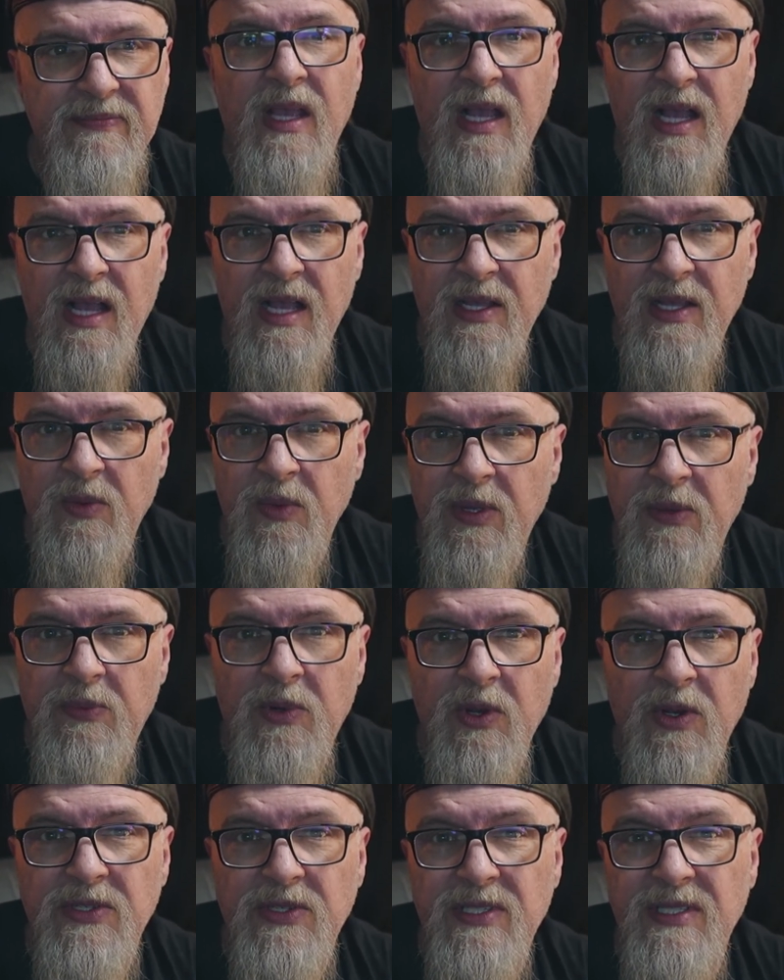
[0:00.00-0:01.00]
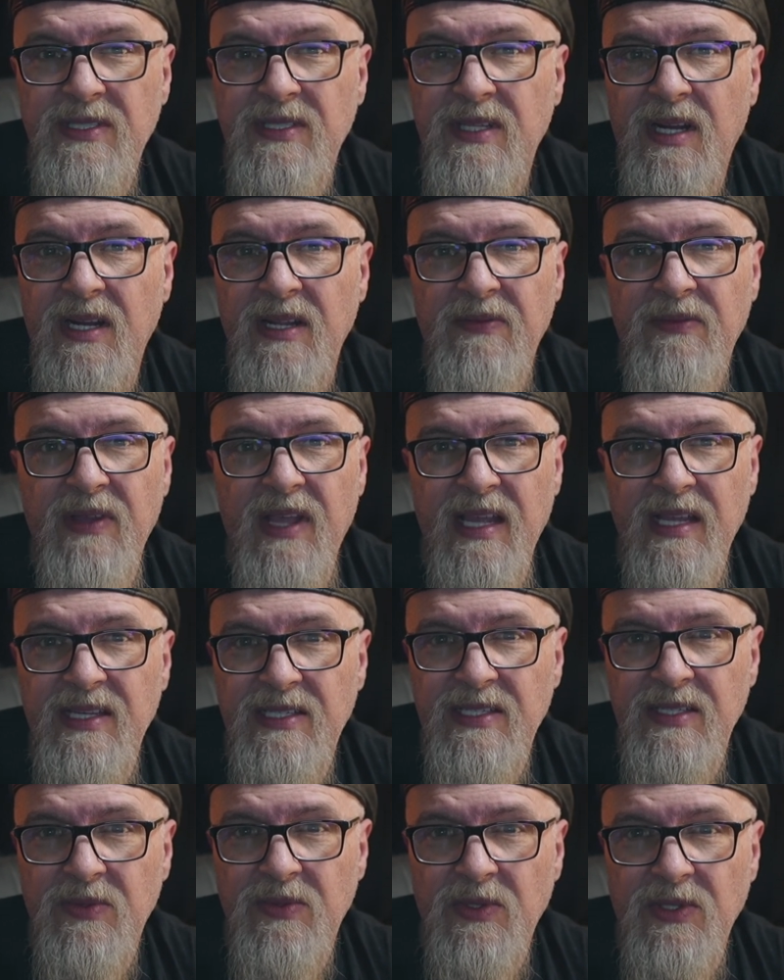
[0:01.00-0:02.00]
How can we approach the study of
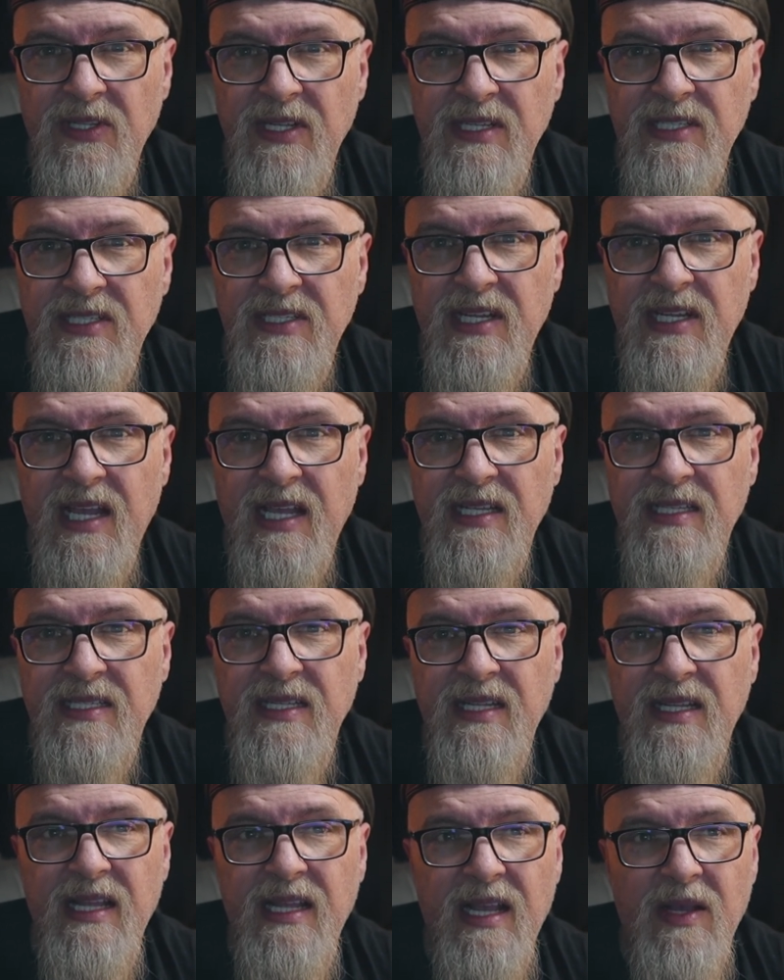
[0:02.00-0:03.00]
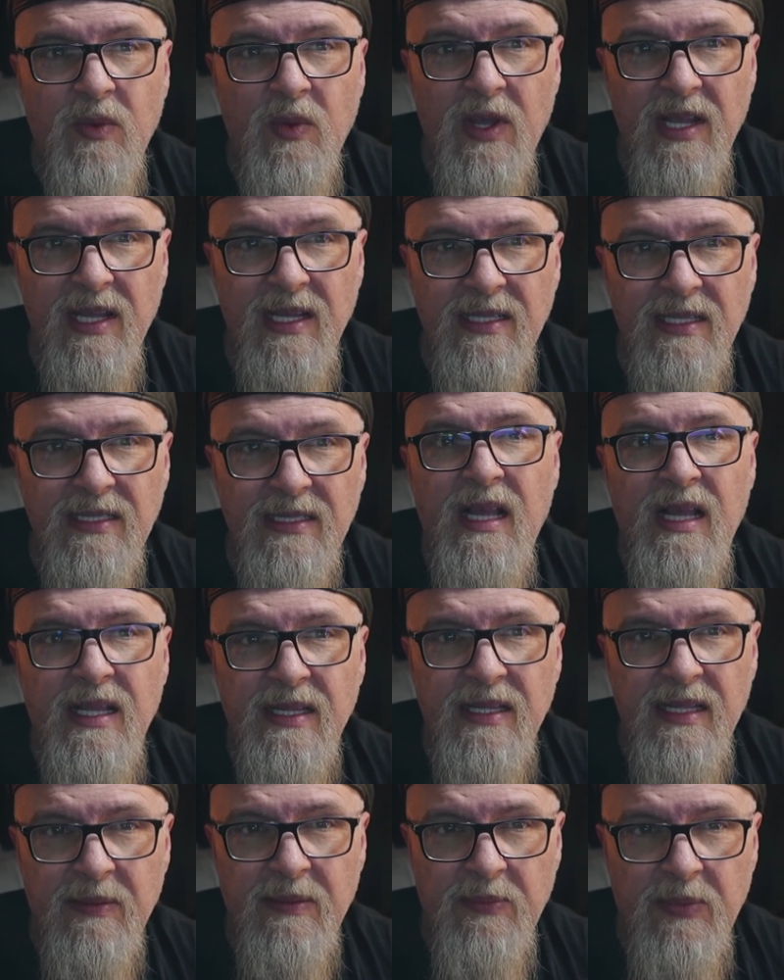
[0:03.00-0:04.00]
ancient religious texts in that way
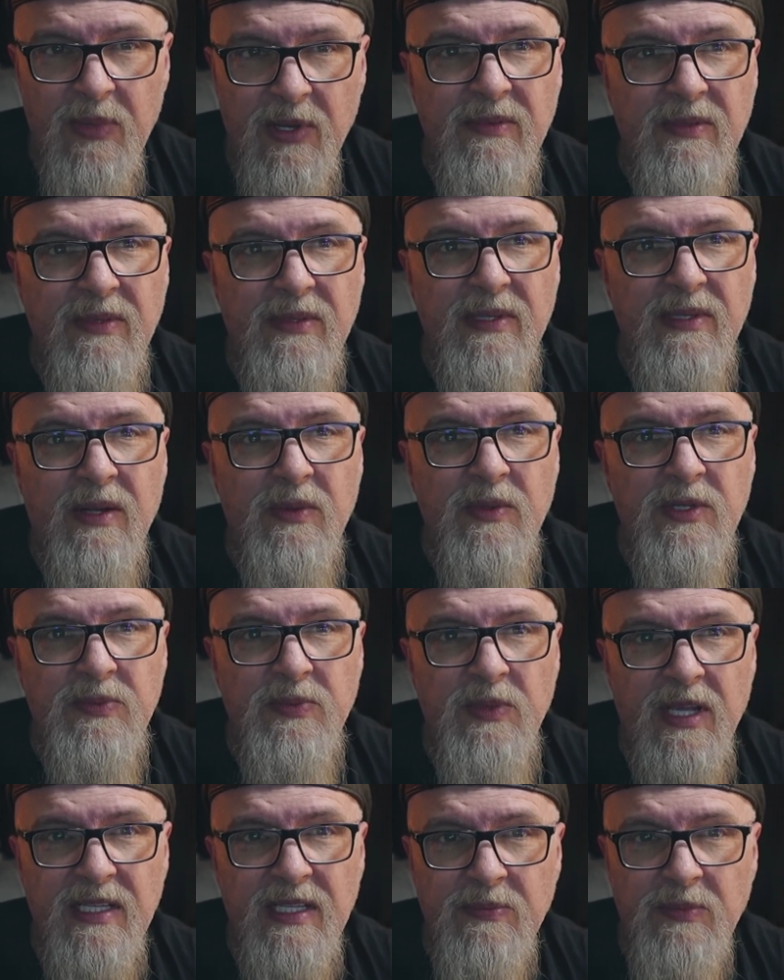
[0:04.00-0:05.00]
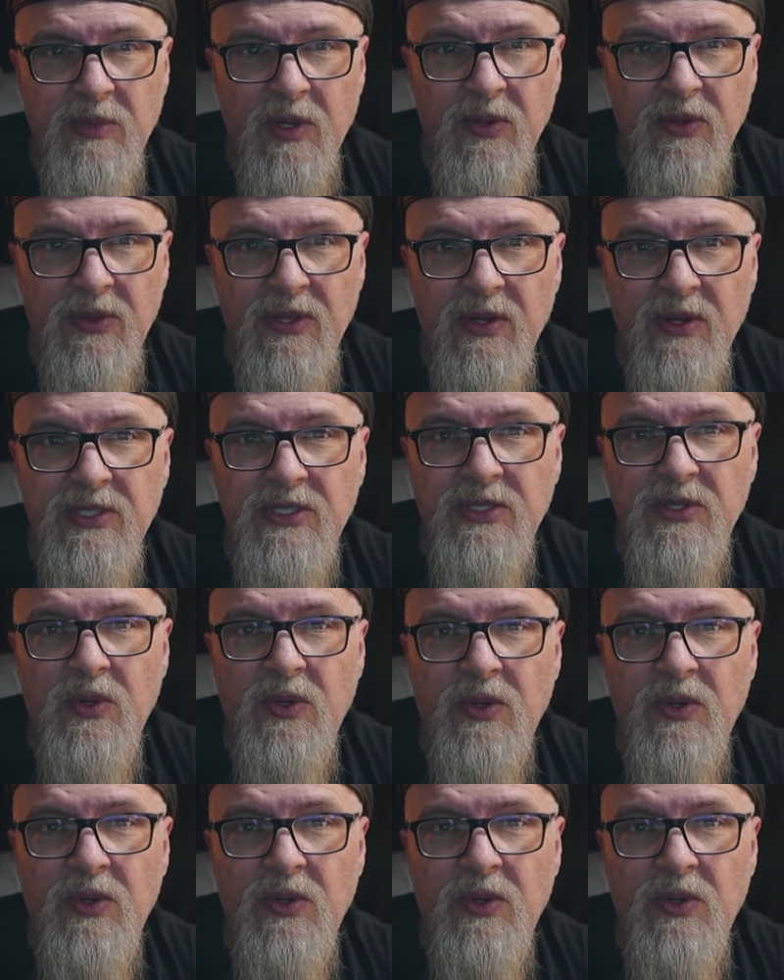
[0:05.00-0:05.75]
that respects both their historical